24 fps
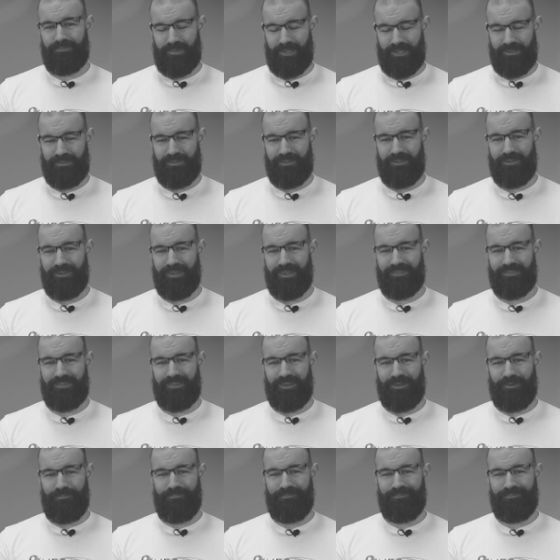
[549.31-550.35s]
I'll see you next
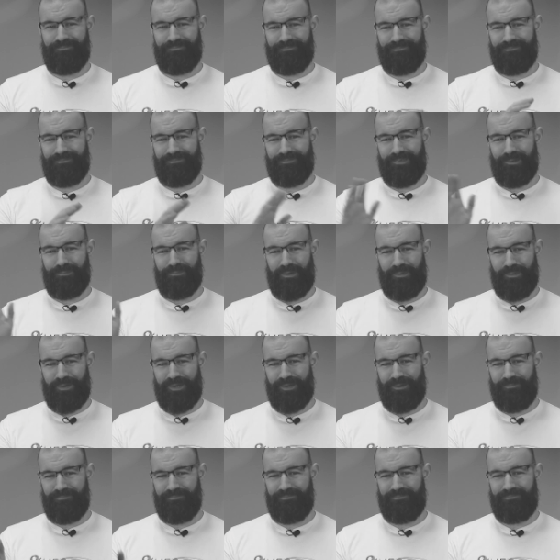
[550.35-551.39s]
time.
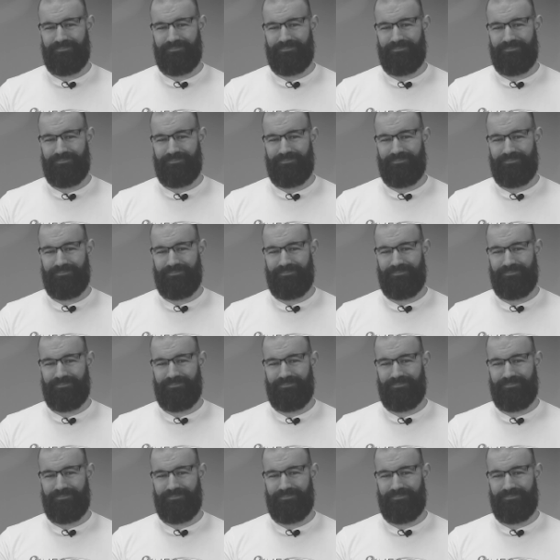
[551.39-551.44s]
Bye-bye.